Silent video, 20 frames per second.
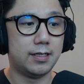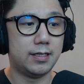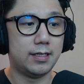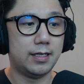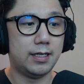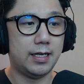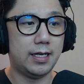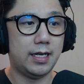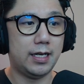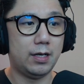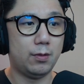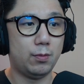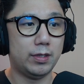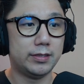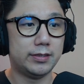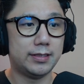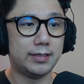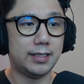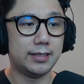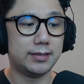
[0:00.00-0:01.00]
And once
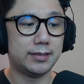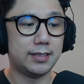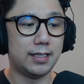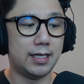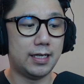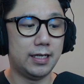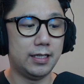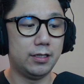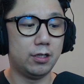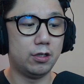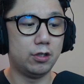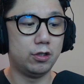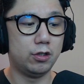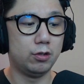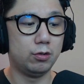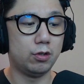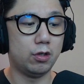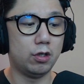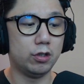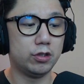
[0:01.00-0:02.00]
that's done, you'd
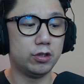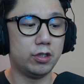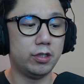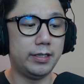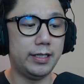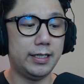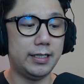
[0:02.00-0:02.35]
also need